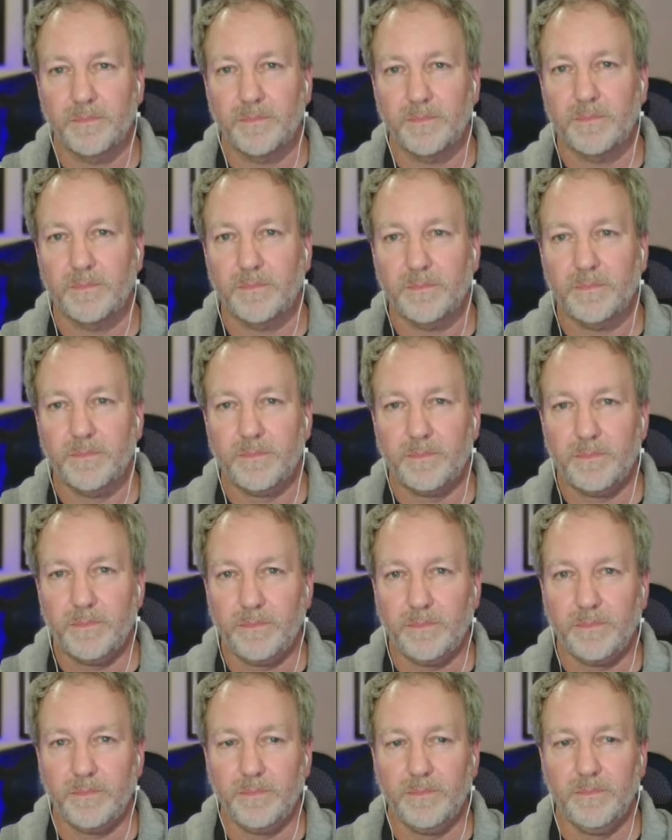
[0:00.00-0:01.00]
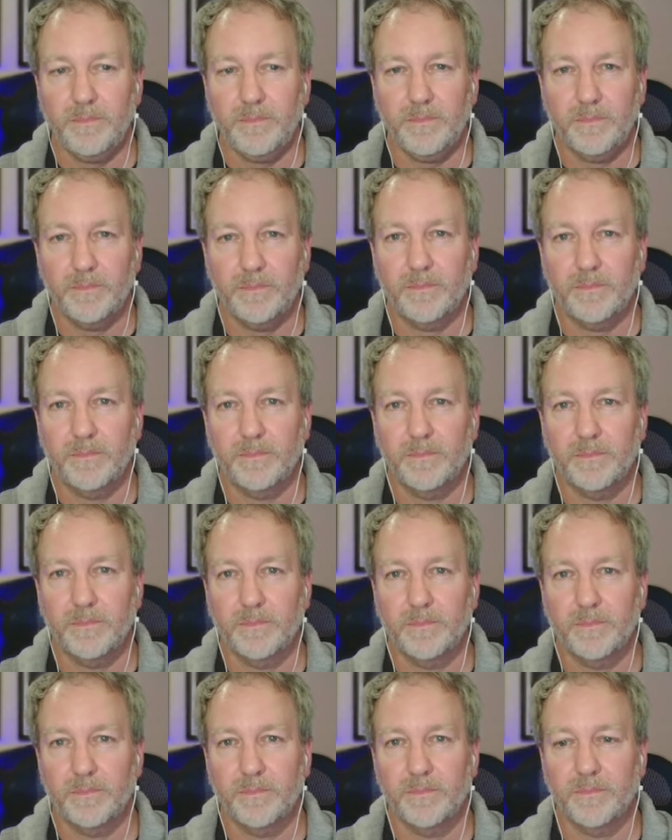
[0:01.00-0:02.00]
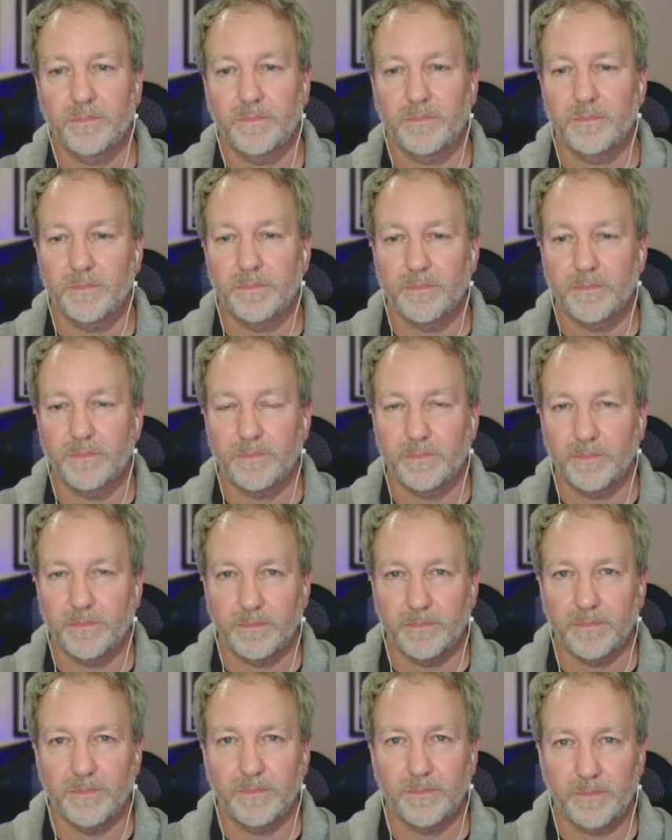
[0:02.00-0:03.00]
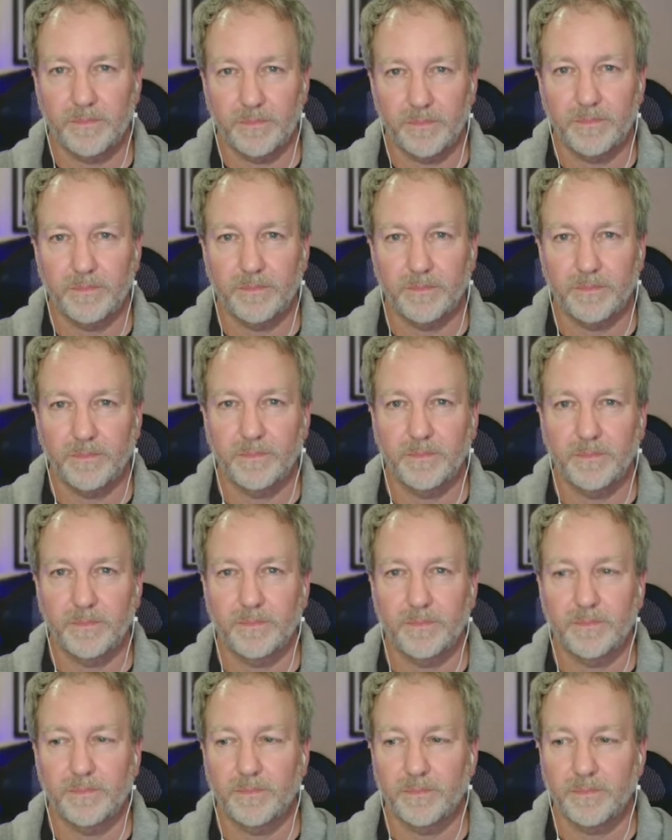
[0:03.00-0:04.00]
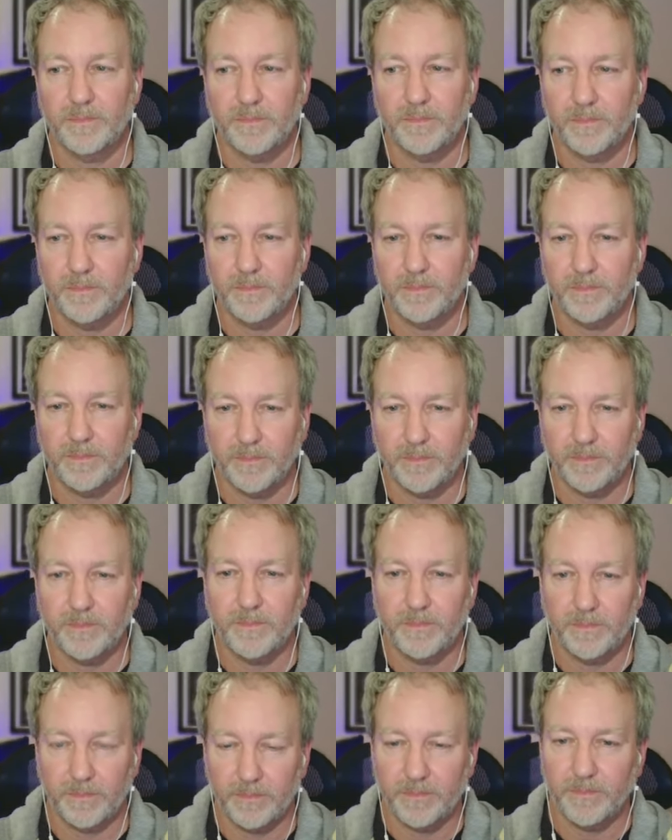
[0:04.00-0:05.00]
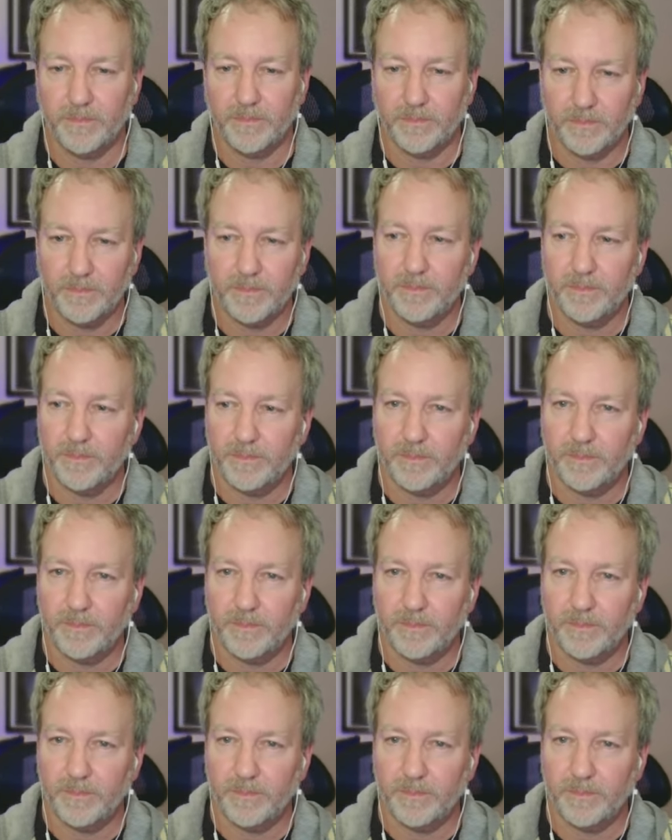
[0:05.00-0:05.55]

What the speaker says: (not speaking)